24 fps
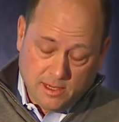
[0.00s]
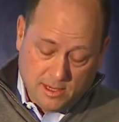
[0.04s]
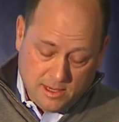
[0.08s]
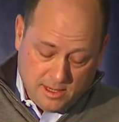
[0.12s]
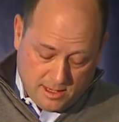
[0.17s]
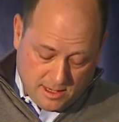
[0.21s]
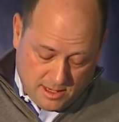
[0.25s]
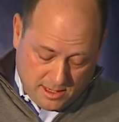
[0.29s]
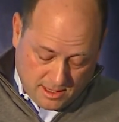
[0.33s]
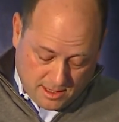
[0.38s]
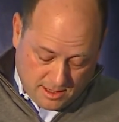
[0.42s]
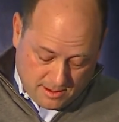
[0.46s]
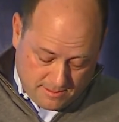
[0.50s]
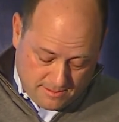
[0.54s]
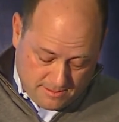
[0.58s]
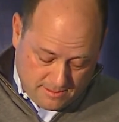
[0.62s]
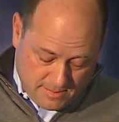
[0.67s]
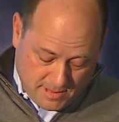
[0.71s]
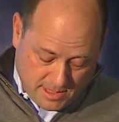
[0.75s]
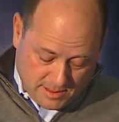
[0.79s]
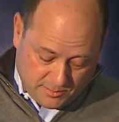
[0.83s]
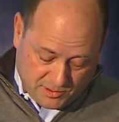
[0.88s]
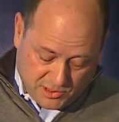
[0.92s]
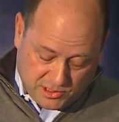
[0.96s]

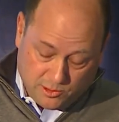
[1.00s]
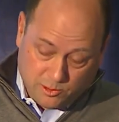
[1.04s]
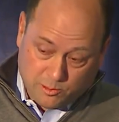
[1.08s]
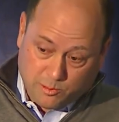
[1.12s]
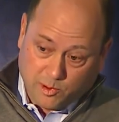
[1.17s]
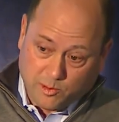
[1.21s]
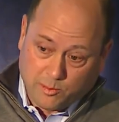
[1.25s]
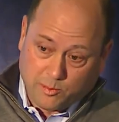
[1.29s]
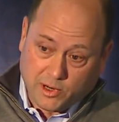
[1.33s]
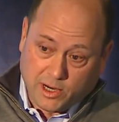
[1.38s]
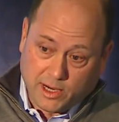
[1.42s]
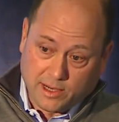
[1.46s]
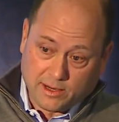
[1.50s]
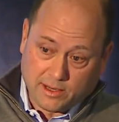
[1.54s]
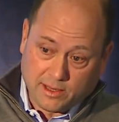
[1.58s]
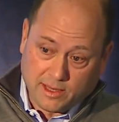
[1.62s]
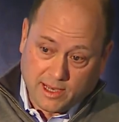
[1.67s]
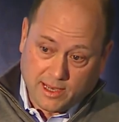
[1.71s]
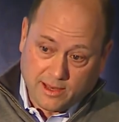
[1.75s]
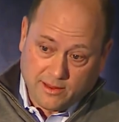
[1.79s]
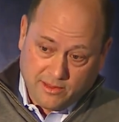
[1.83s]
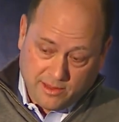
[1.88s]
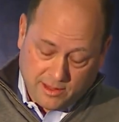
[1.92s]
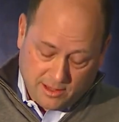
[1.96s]
I'm super proud of
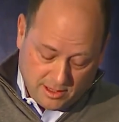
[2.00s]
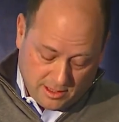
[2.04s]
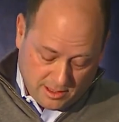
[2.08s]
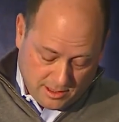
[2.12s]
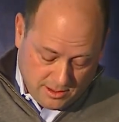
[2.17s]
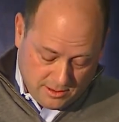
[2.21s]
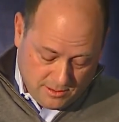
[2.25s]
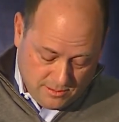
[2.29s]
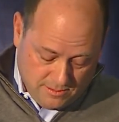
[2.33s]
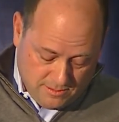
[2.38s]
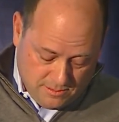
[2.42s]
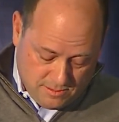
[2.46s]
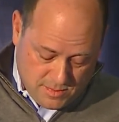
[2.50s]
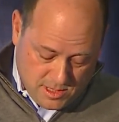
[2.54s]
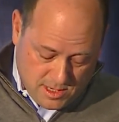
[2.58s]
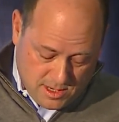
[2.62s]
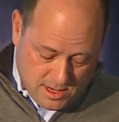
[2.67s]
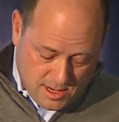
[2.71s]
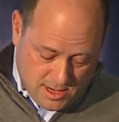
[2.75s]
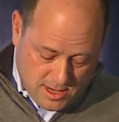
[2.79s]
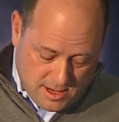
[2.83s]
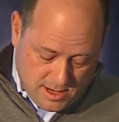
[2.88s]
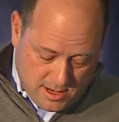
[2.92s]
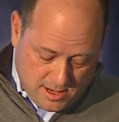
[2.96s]
that, thank you.
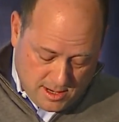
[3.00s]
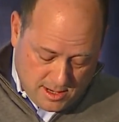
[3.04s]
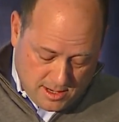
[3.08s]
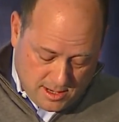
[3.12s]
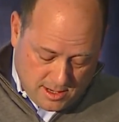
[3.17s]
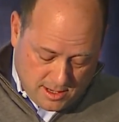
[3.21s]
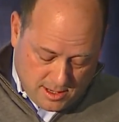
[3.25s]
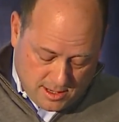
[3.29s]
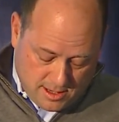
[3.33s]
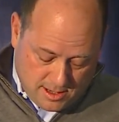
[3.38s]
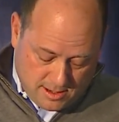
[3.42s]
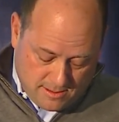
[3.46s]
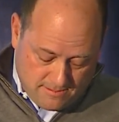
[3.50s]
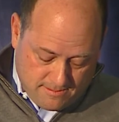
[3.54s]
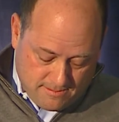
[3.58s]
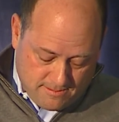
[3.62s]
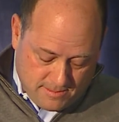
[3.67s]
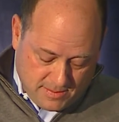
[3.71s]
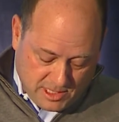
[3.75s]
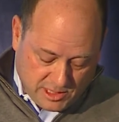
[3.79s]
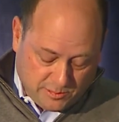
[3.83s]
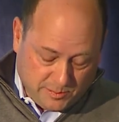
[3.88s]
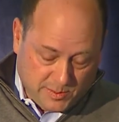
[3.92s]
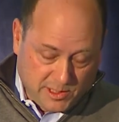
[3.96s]

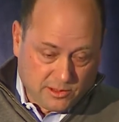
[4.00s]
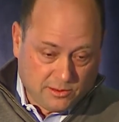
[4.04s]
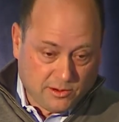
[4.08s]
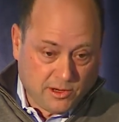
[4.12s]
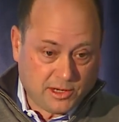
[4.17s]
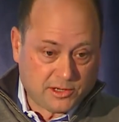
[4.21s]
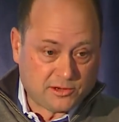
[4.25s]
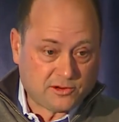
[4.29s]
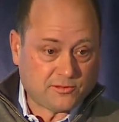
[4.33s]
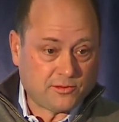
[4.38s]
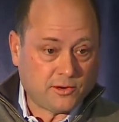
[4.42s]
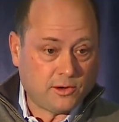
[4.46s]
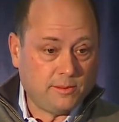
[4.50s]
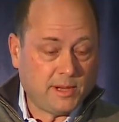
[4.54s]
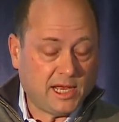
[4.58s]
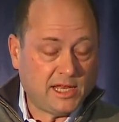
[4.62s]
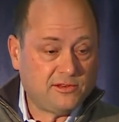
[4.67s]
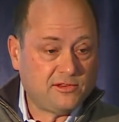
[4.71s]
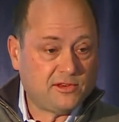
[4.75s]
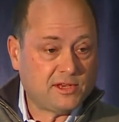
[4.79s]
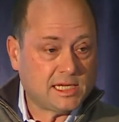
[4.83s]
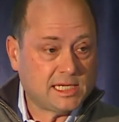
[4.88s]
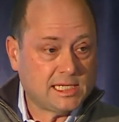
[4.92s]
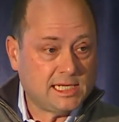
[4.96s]
It's been launched for
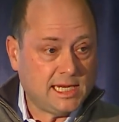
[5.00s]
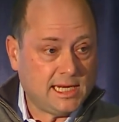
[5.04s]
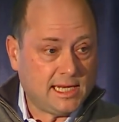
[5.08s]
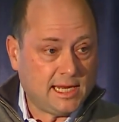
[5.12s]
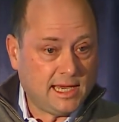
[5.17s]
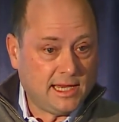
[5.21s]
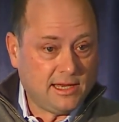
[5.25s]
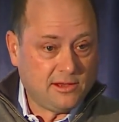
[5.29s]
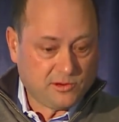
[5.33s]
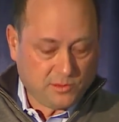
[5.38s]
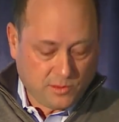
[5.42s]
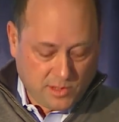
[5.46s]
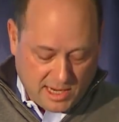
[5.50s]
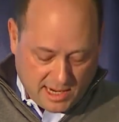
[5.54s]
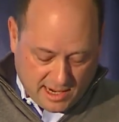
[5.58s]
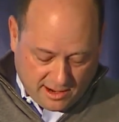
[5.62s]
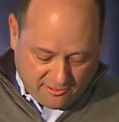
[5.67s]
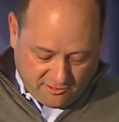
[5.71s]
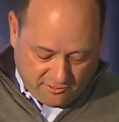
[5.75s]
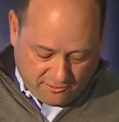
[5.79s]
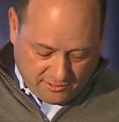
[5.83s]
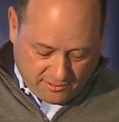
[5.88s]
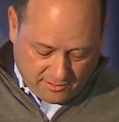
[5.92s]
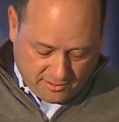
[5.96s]
about 60 days. We
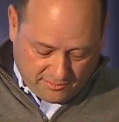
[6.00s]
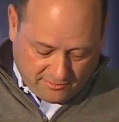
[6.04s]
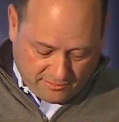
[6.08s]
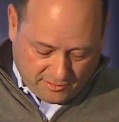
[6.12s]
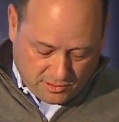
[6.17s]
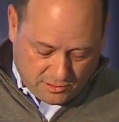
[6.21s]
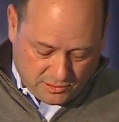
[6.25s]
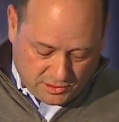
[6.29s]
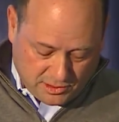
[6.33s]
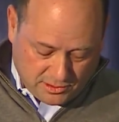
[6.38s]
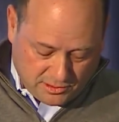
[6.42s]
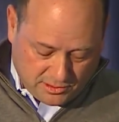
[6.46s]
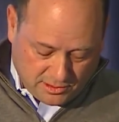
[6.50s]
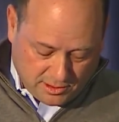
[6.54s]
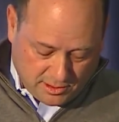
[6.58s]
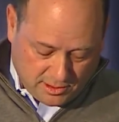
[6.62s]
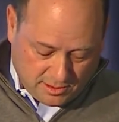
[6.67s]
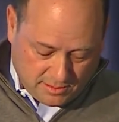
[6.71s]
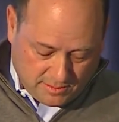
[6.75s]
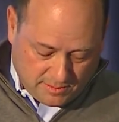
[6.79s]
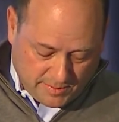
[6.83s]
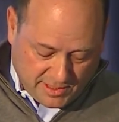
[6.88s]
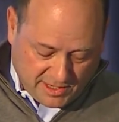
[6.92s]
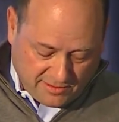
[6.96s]
have folks,
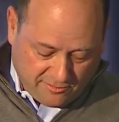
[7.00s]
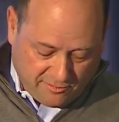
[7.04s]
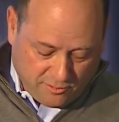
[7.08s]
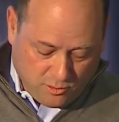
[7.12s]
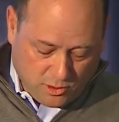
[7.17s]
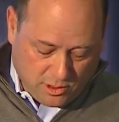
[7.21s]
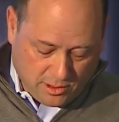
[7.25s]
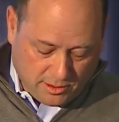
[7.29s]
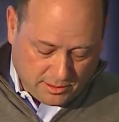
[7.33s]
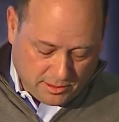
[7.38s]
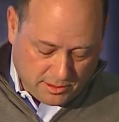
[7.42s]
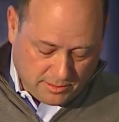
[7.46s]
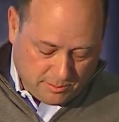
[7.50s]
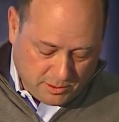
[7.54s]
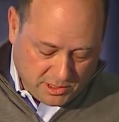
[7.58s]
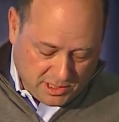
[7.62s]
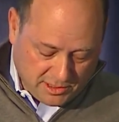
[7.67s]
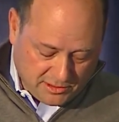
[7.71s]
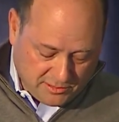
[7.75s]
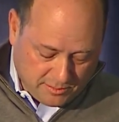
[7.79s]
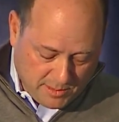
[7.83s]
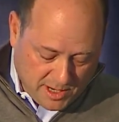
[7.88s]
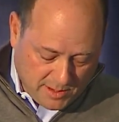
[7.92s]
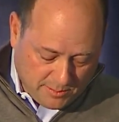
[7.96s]
about 400
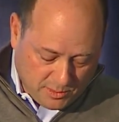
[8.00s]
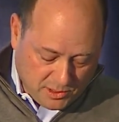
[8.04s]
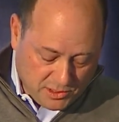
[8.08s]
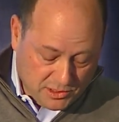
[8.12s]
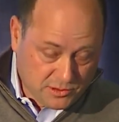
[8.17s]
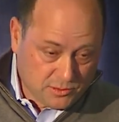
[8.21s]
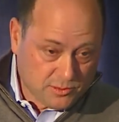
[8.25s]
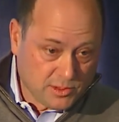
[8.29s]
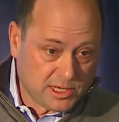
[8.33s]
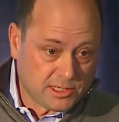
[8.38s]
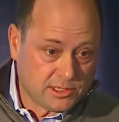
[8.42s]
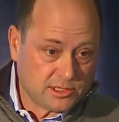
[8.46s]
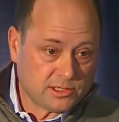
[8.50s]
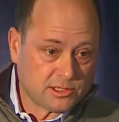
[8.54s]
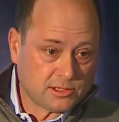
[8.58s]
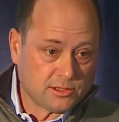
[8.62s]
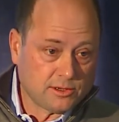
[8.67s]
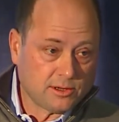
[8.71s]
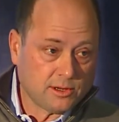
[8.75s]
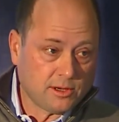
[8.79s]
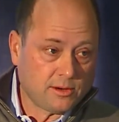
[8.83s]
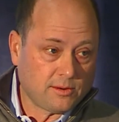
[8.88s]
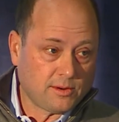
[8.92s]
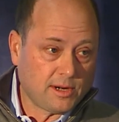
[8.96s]
plus members
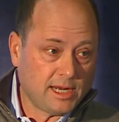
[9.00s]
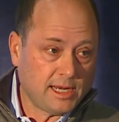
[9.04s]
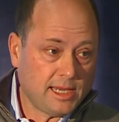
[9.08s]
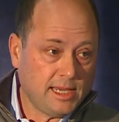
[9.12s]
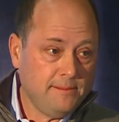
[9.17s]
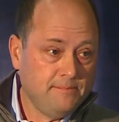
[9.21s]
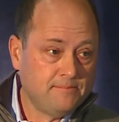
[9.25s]
registered already.